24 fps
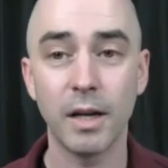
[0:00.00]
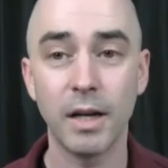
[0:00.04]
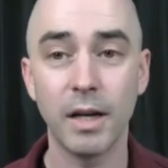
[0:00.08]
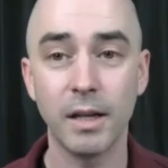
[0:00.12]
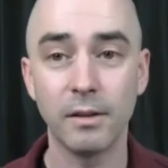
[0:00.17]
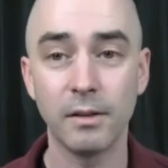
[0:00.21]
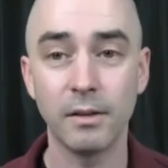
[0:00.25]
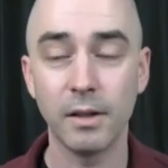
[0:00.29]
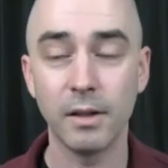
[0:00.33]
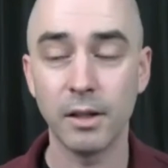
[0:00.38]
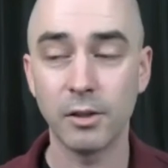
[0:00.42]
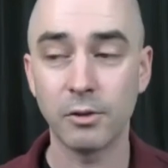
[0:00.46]

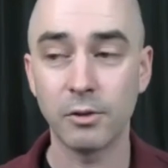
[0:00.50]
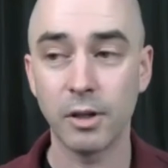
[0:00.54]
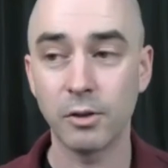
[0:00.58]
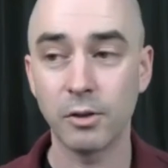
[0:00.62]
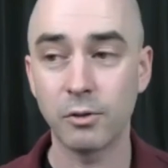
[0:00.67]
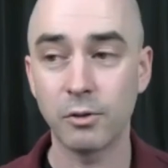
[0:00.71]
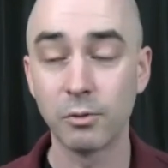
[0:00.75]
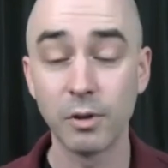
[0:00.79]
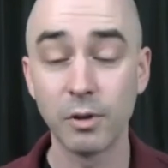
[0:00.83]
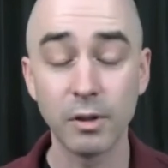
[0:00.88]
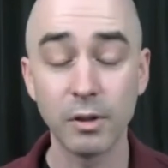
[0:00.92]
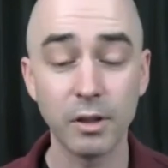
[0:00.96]
and
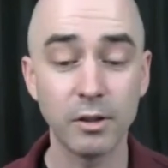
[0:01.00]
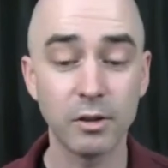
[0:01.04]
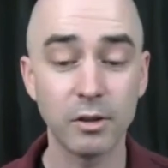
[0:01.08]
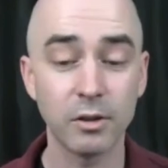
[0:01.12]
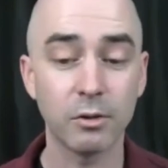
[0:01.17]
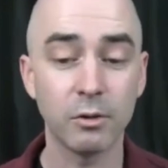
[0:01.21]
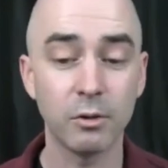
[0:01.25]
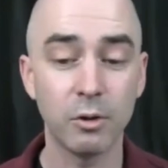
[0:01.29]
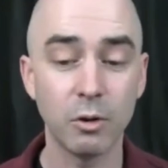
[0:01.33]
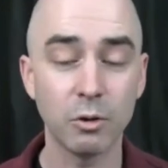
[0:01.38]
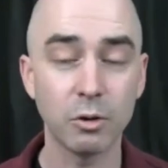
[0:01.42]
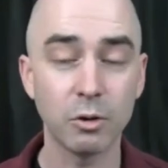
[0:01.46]
it's really
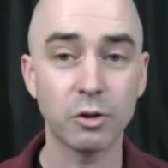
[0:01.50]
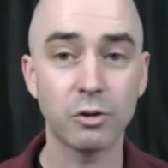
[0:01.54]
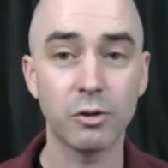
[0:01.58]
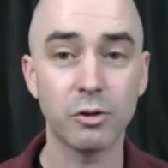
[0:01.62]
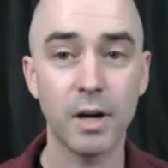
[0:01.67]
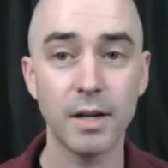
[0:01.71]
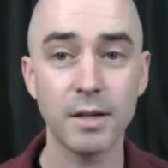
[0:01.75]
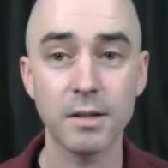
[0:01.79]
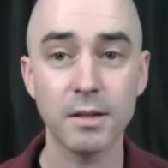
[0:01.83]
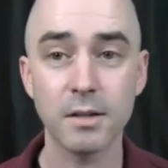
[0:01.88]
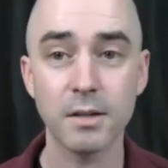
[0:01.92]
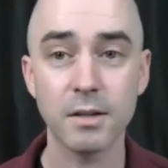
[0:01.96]
just low
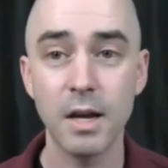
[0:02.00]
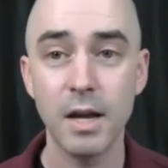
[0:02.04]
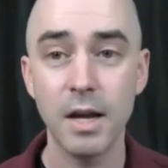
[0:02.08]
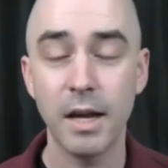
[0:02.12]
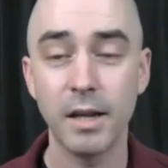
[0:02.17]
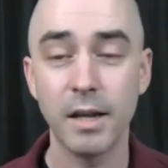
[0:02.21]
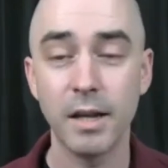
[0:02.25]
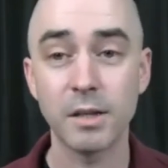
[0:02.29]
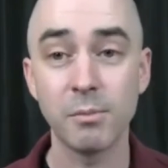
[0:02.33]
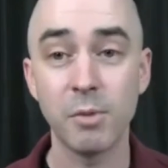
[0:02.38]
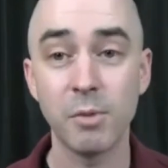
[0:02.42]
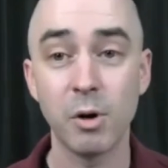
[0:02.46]
stress,
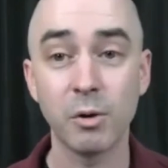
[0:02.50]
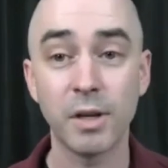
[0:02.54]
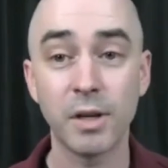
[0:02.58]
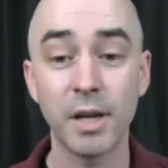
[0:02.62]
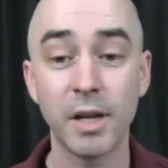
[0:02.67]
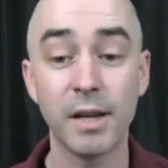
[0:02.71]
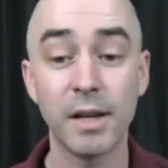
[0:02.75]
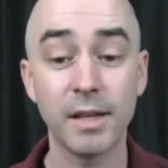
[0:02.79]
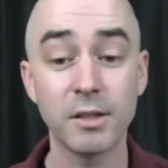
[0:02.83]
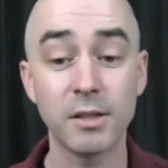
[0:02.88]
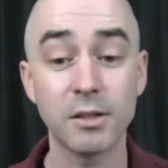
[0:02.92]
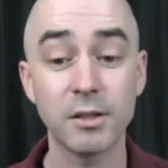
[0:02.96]
and it's about
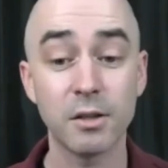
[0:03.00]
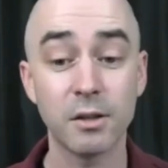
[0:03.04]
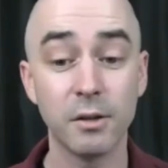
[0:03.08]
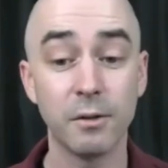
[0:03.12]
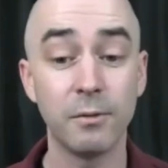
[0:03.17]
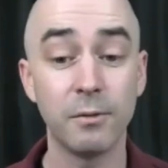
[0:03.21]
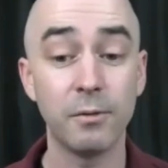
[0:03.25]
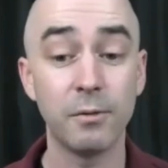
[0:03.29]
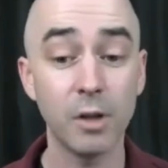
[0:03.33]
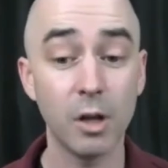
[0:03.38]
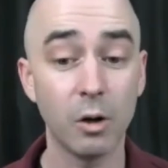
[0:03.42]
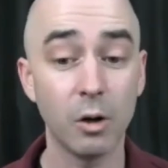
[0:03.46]
getting into the
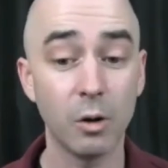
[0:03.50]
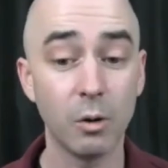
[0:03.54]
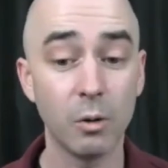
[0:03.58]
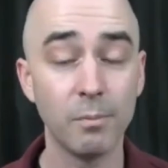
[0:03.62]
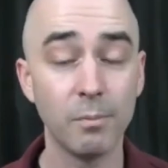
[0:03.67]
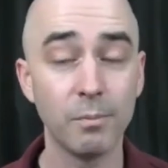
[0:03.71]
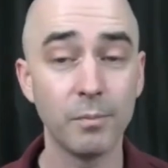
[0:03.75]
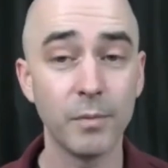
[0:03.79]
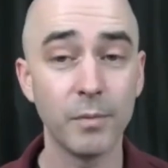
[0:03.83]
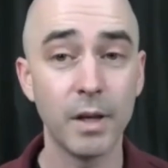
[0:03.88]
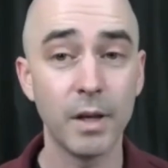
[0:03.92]
flow.